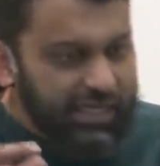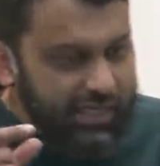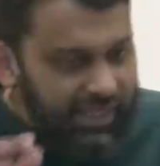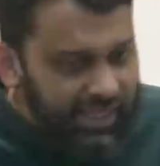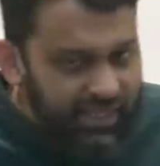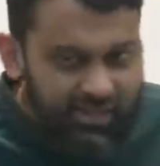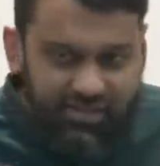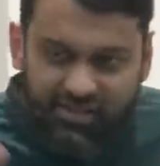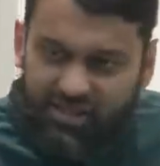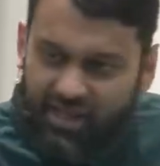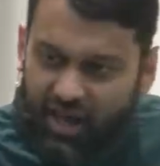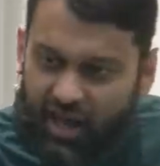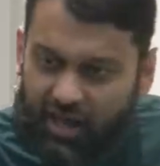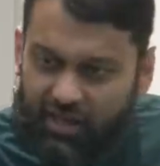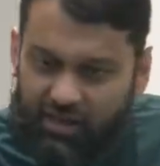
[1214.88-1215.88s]
links the
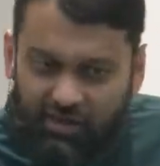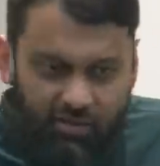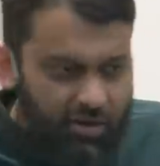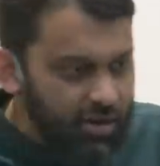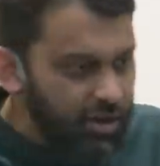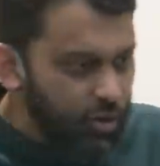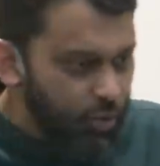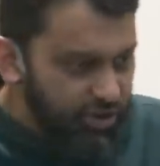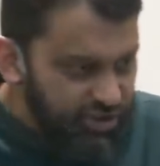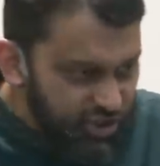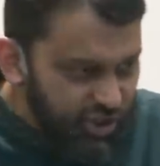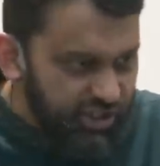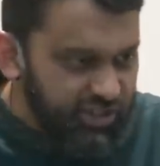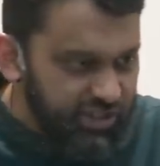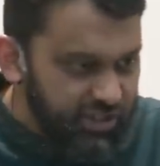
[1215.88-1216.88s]
akhirah with
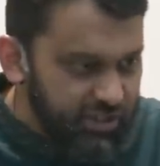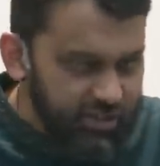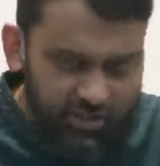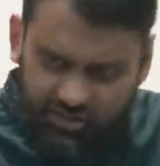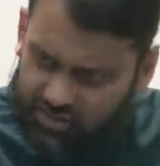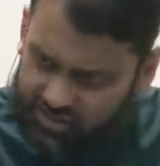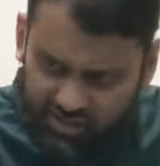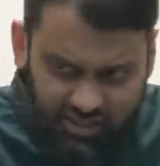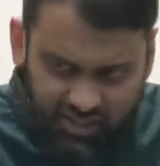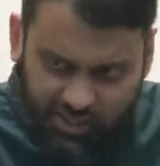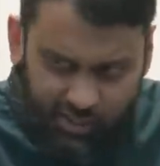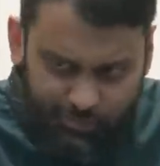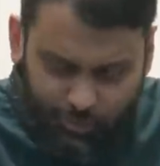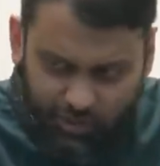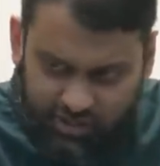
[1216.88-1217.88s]
justice. This is a
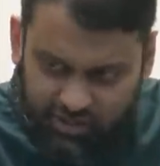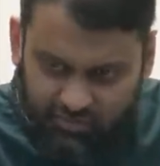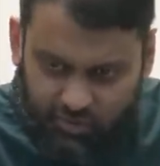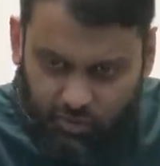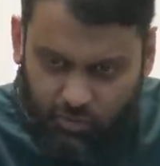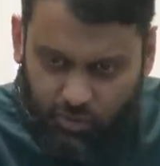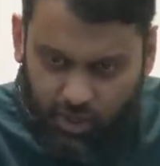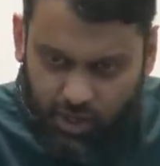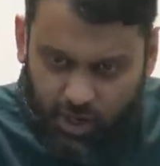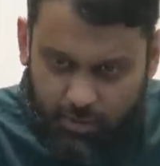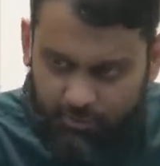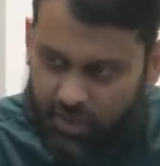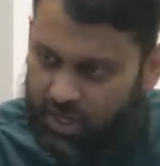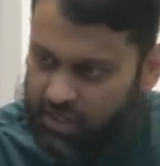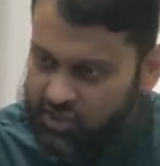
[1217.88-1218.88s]
key point of the Quran.